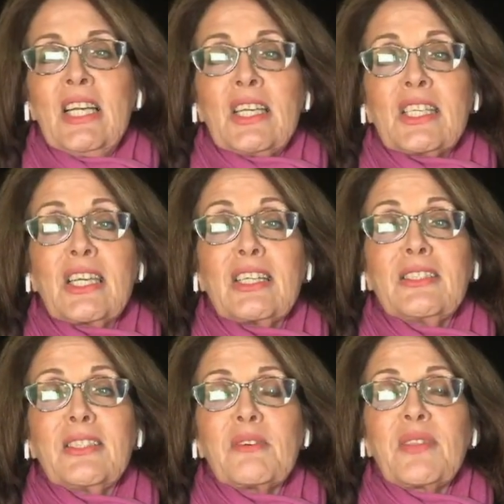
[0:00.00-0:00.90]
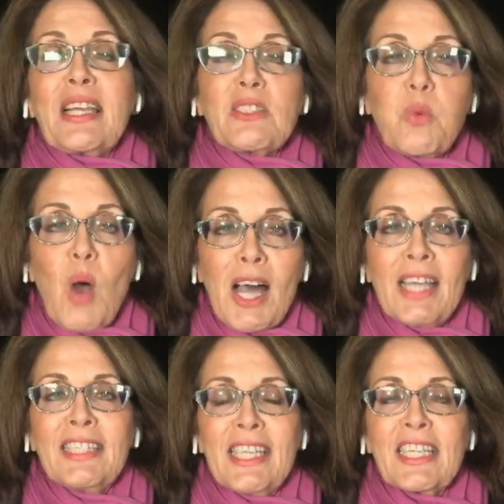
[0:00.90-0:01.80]
So that's
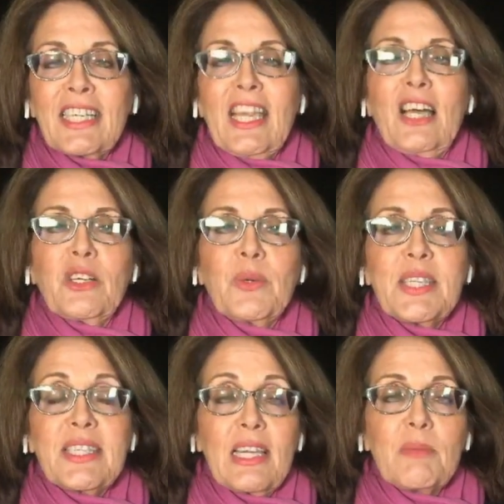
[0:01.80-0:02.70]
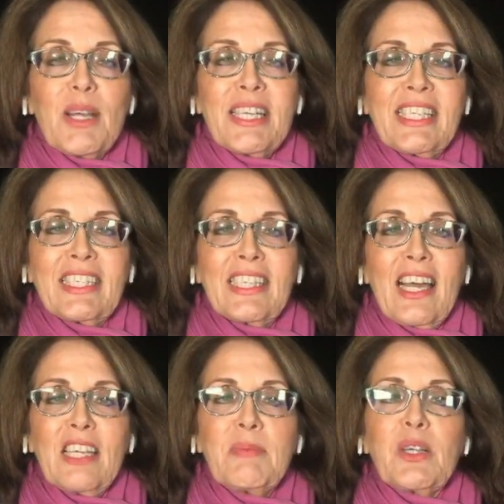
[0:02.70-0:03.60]
why Netanyahu is celebrating
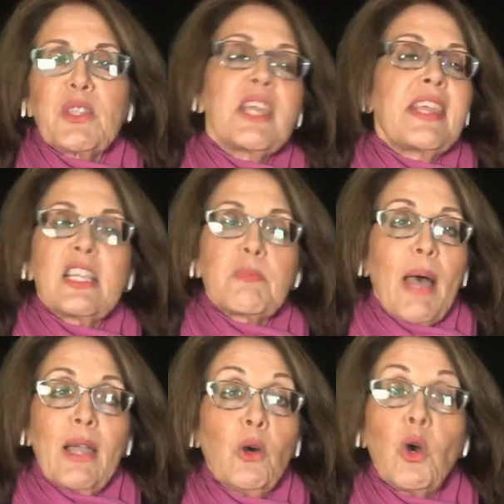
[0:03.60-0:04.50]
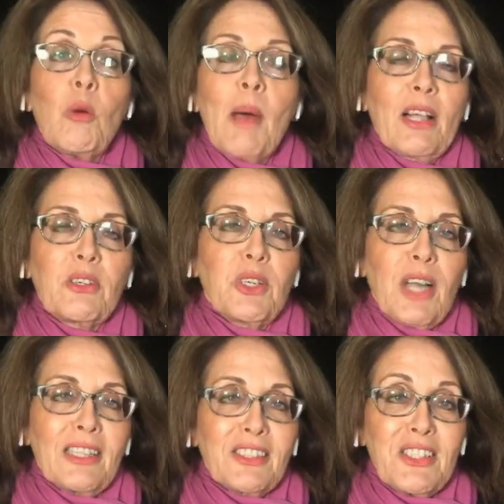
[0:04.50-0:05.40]
tonight, because he thinks by hook or by crook
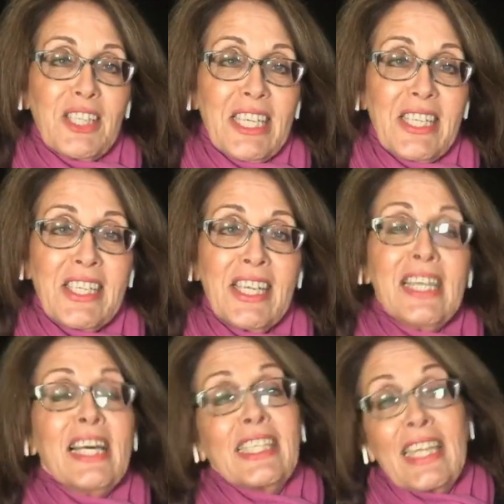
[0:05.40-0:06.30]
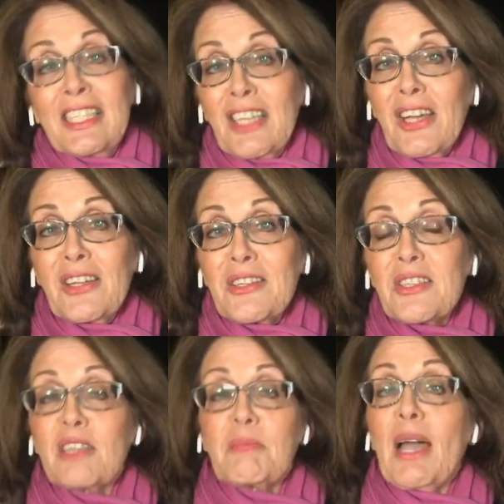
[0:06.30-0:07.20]
I'll do this, and he
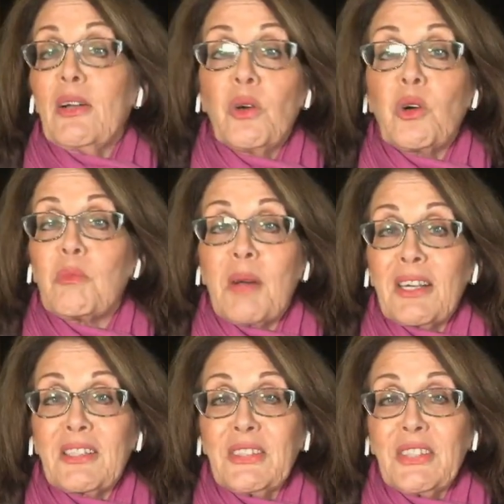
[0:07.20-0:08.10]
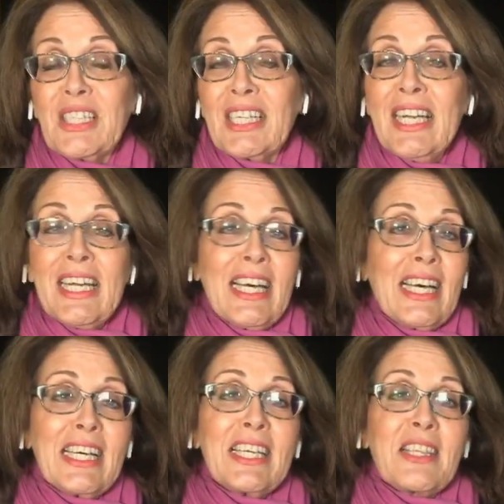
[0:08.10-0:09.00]
knows that by hook or by crook
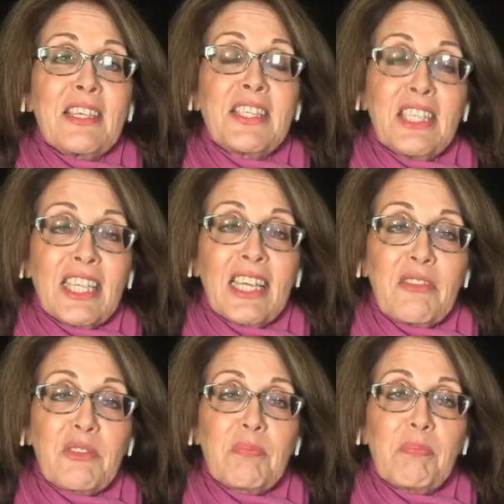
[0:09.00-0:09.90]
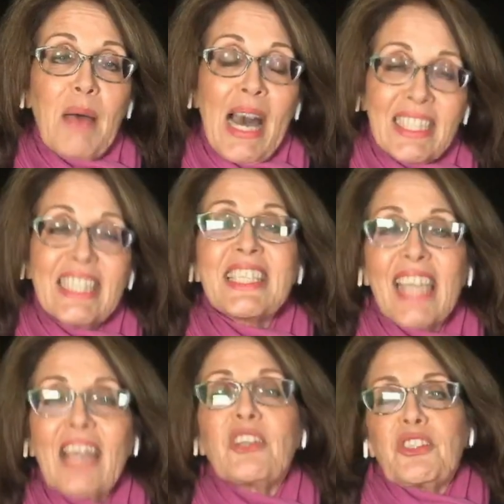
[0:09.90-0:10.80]
the centre-left parties
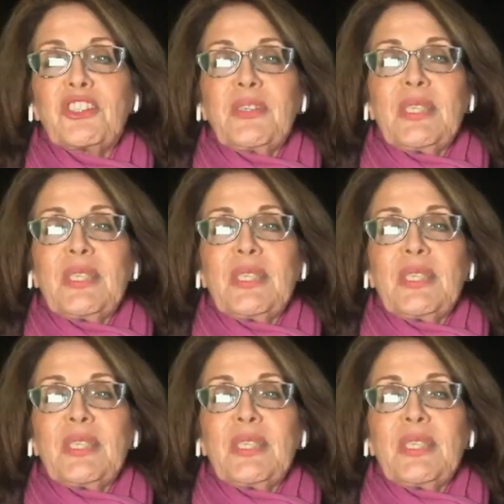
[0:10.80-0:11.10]
cannot do it.